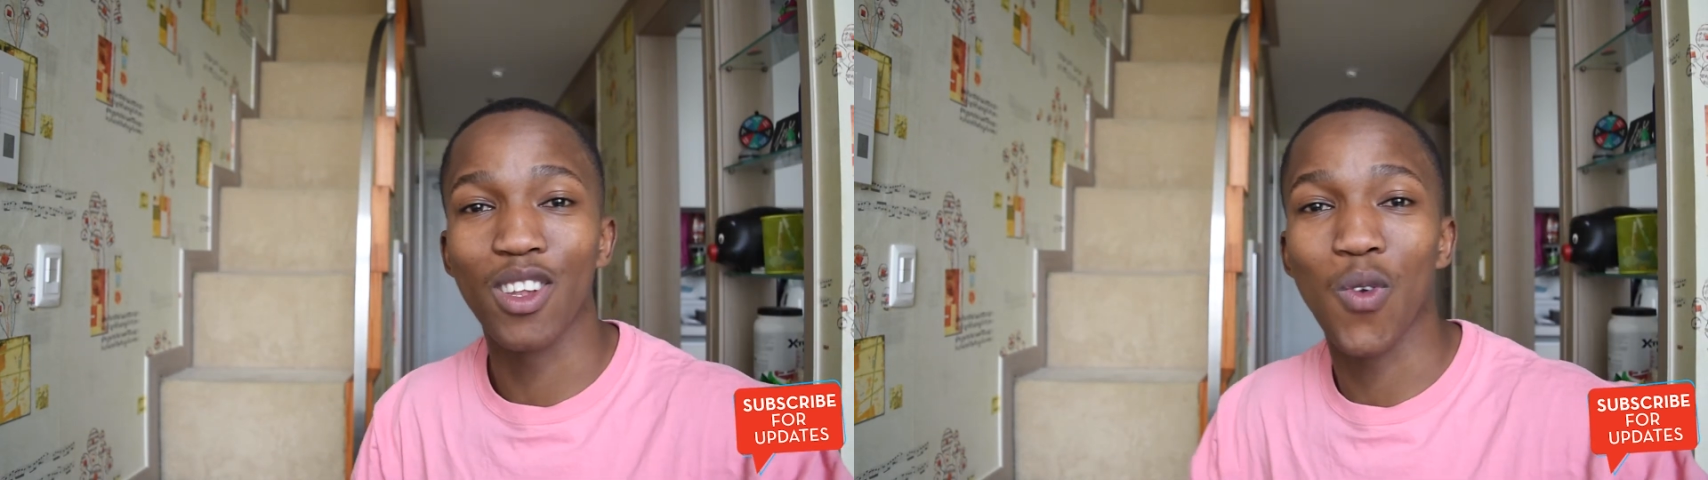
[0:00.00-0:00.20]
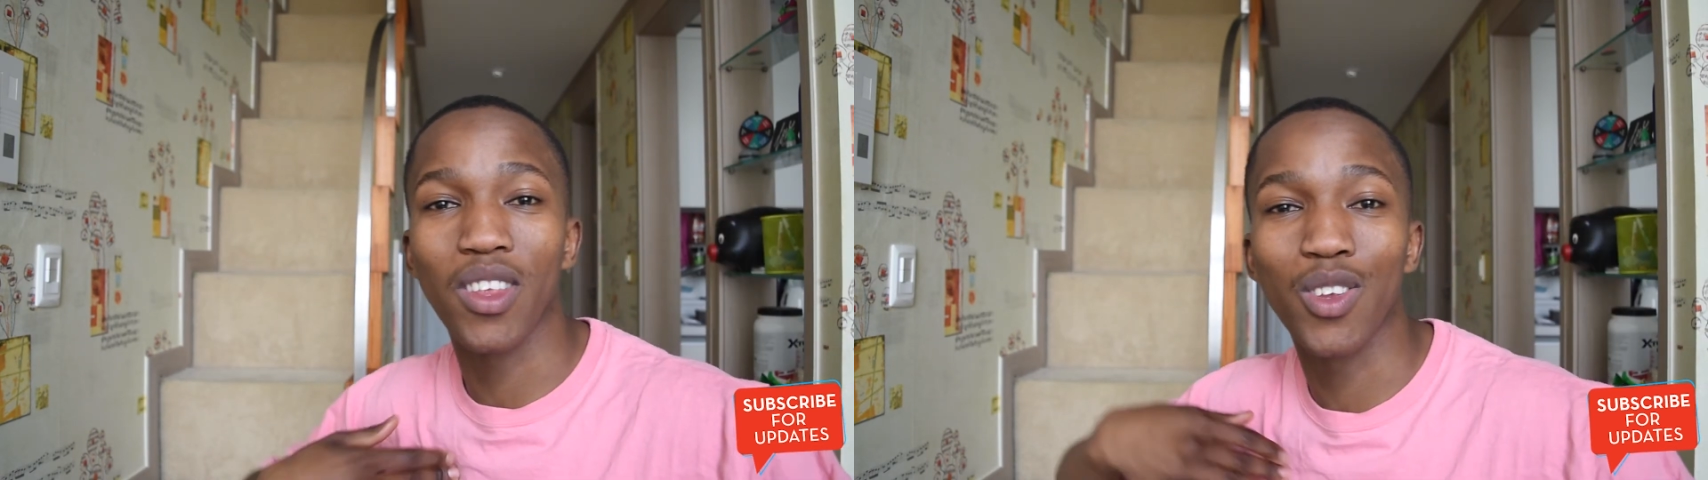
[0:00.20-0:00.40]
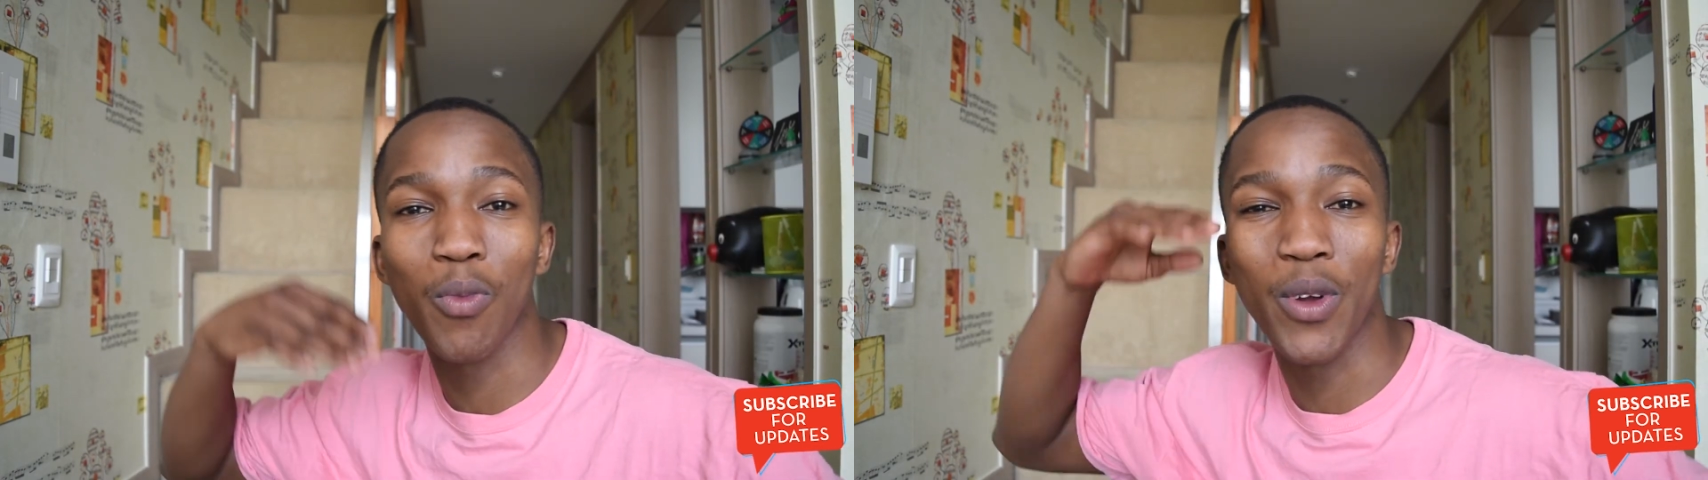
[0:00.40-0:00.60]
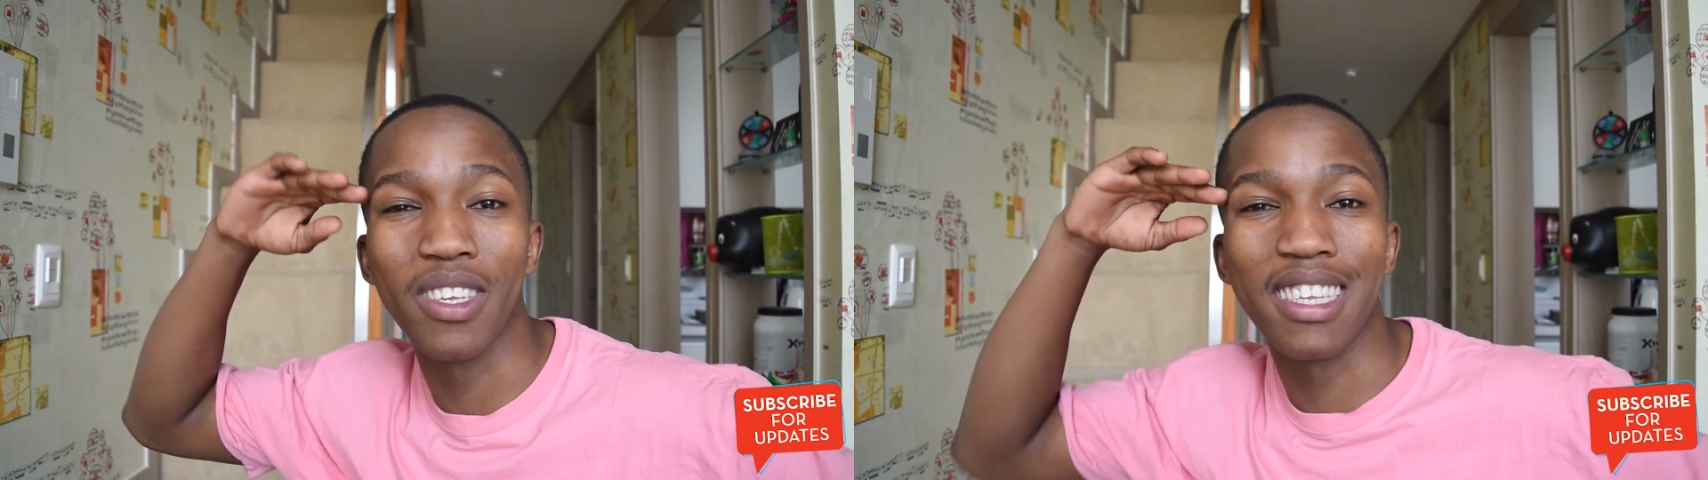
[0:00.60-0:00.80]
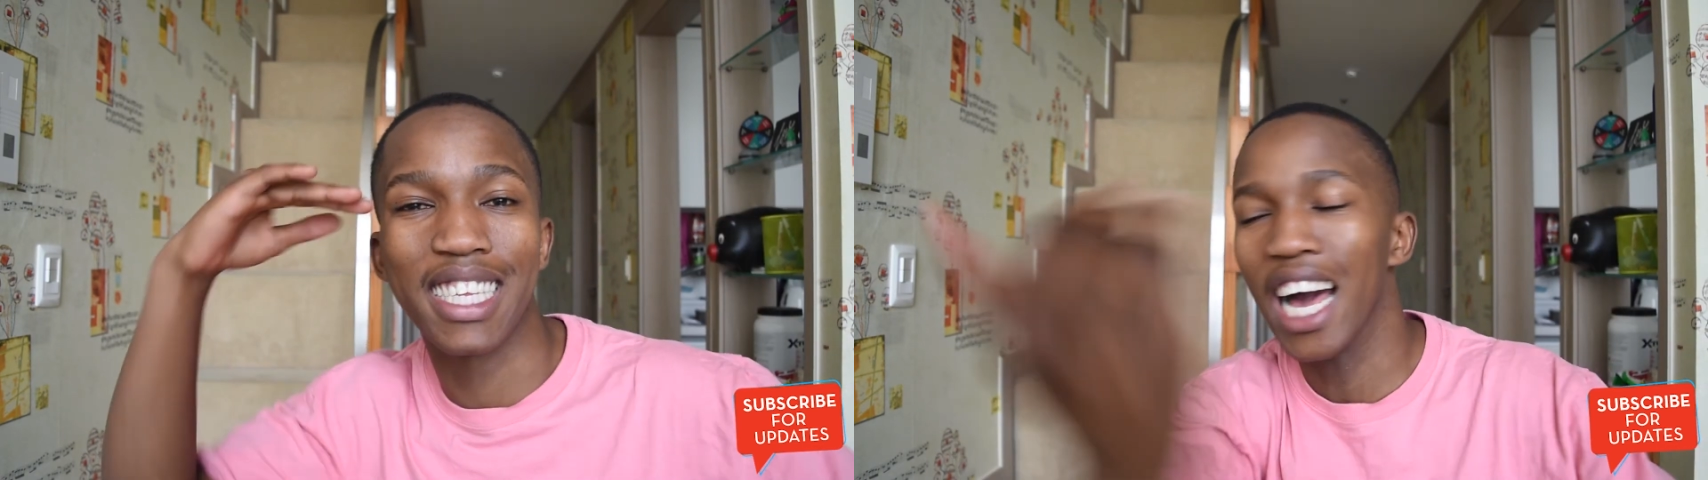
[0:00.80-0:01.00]
Lwazi
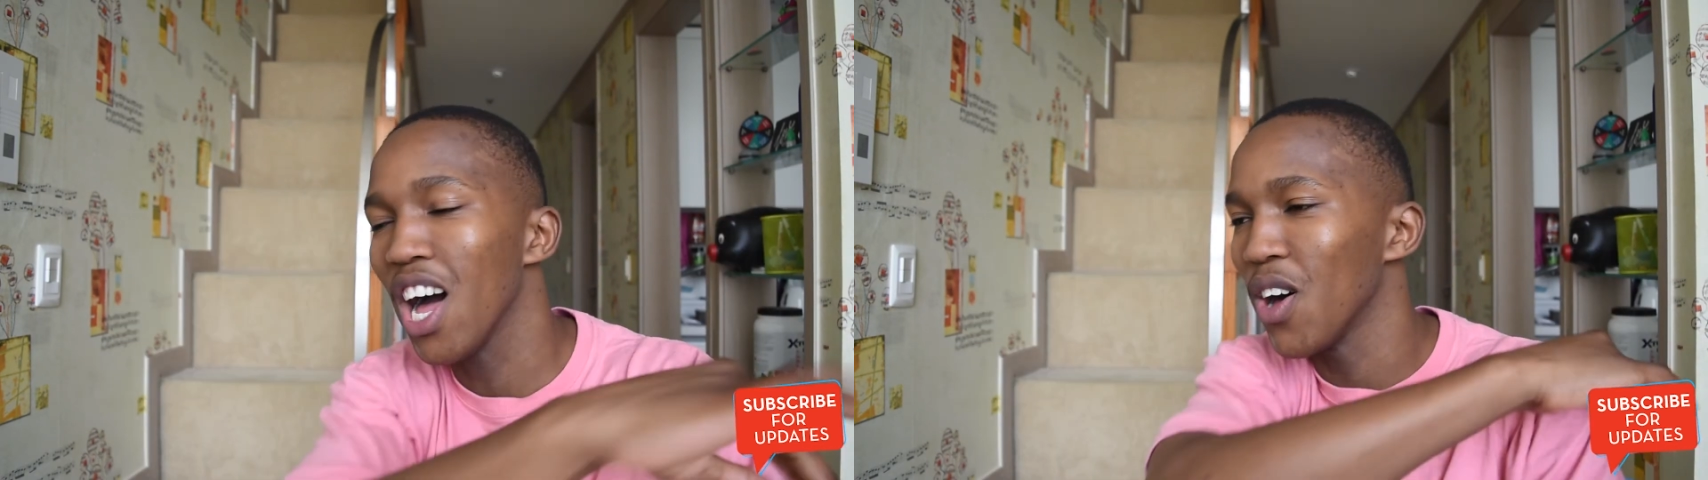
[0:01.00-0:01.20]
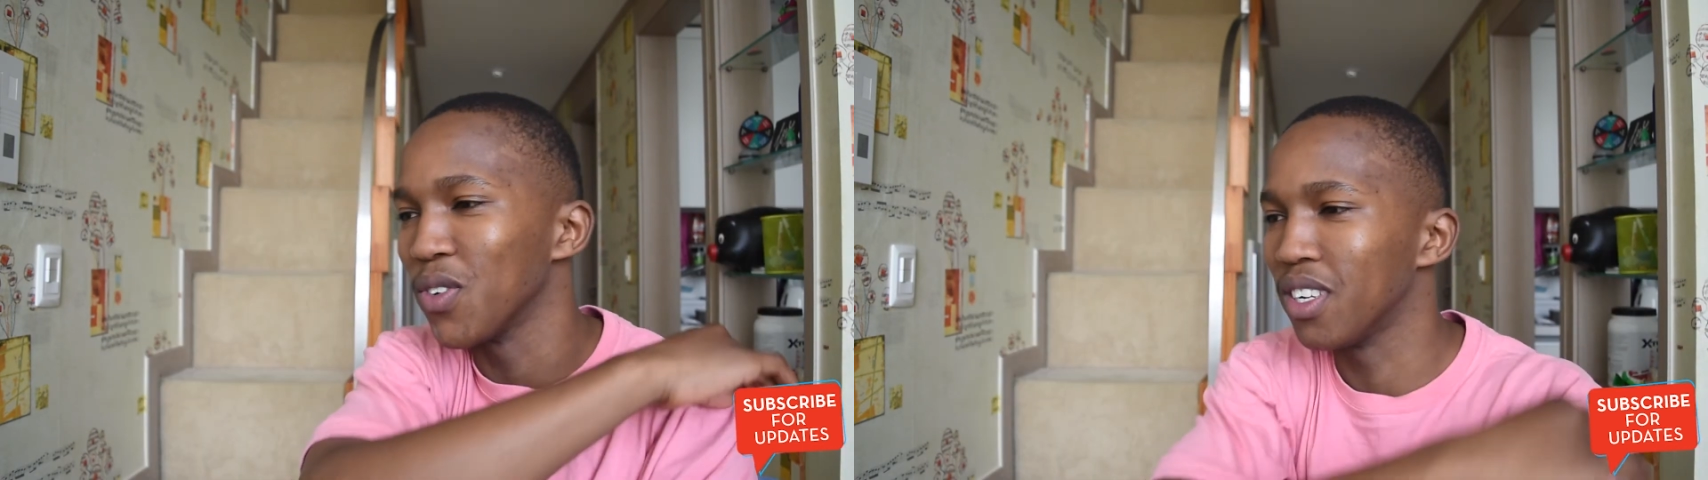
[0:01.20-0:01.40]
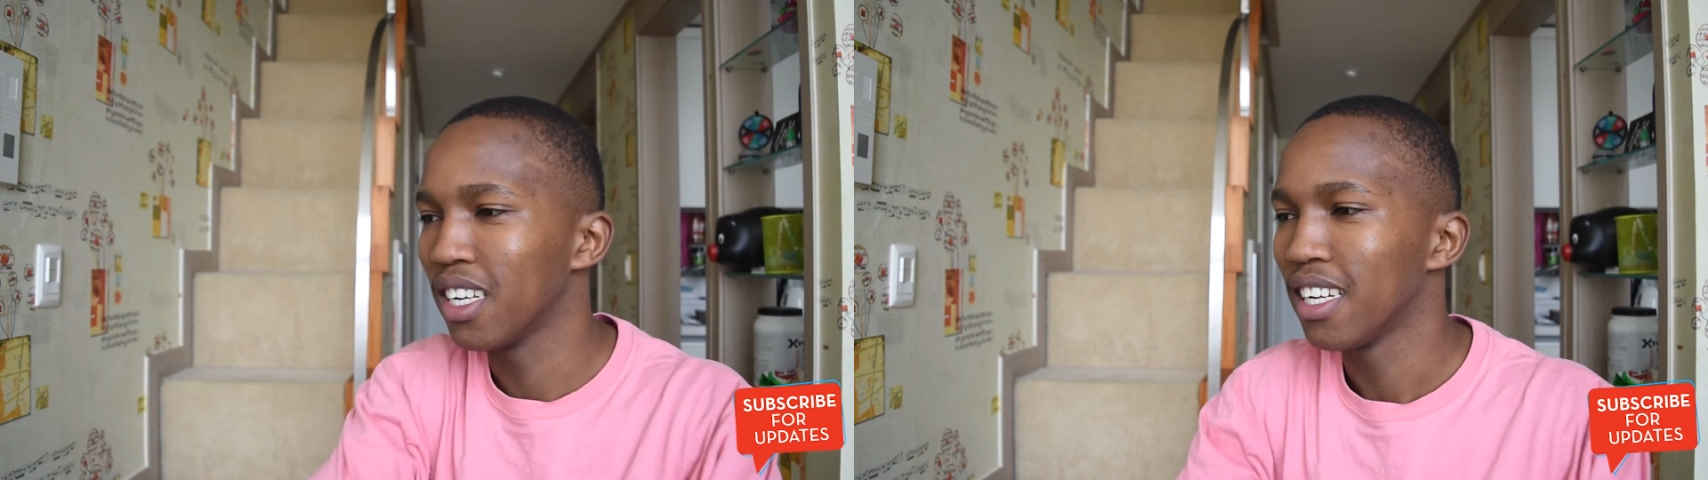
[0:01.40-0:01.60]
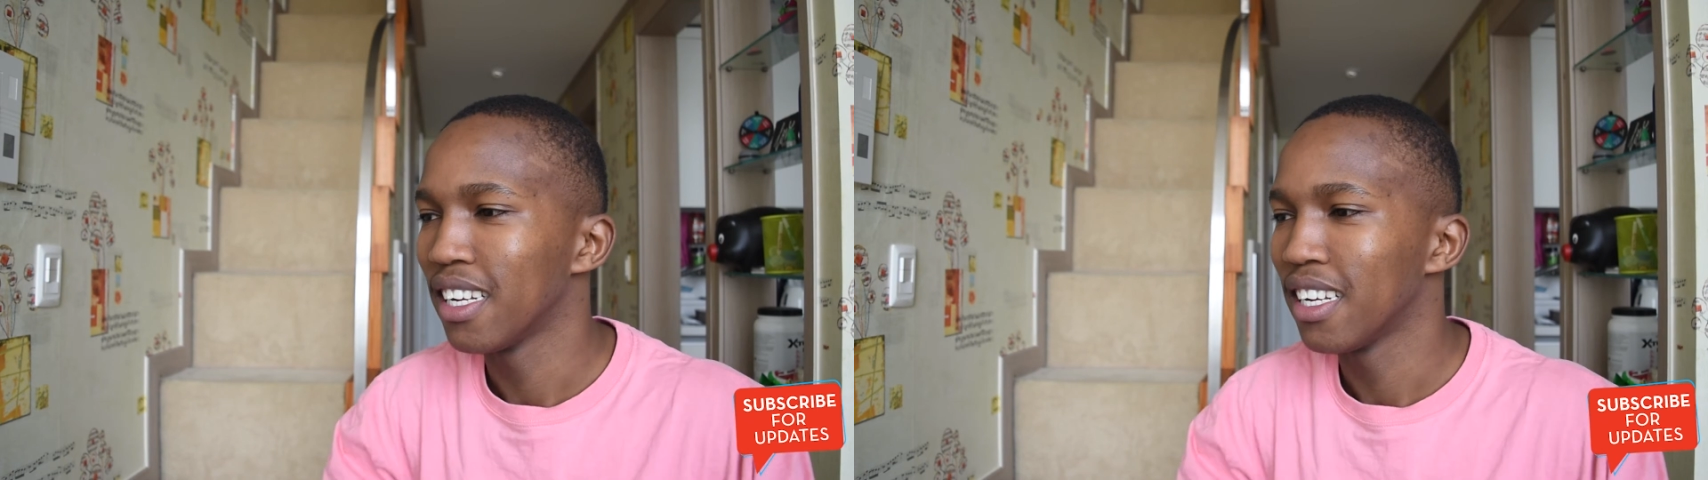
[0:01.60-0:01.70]
is gone.